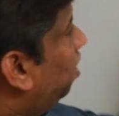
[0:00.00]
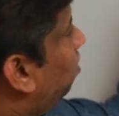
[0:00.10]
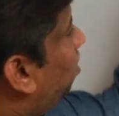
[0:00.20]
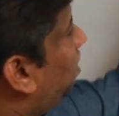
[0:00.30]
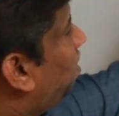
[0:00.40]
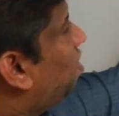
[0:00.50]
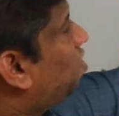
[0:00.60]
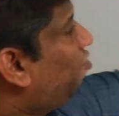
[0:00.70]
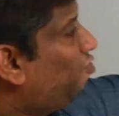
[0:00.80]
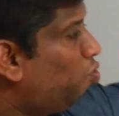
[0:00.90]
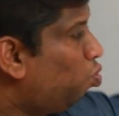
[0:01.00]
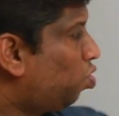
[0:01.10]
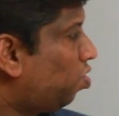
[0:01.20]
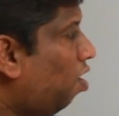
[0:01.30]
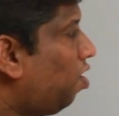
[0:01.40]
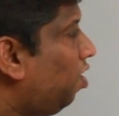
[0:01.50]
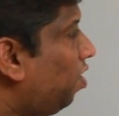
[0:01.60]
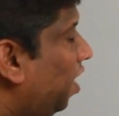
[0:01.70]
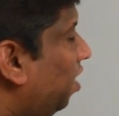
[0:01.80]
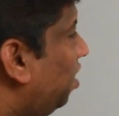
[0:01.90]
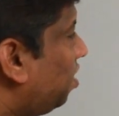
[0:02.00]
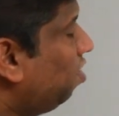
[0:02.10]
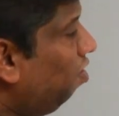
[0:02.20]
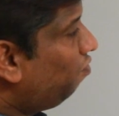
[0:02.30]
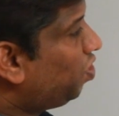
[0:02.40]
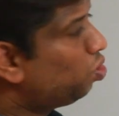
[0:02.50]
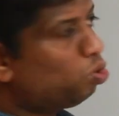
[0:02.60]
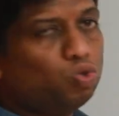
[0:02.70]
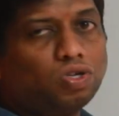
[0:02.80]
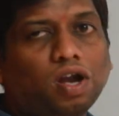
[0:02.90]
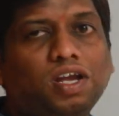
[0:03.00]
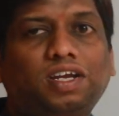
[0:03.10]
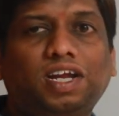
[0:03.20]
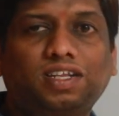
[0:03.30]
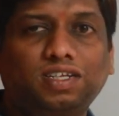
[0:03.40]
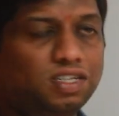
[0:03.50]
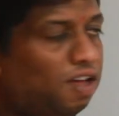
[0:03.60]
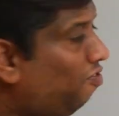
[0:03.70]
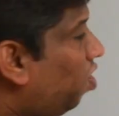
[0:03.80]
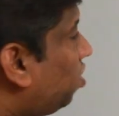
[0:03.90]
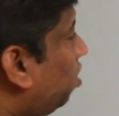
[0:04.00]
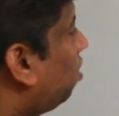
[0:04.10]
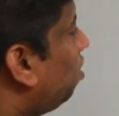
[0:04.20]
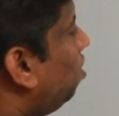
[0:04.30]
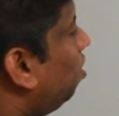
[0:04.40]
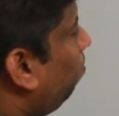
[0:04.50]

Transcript: in these four sorting techniques, which two sorting techniques are faster?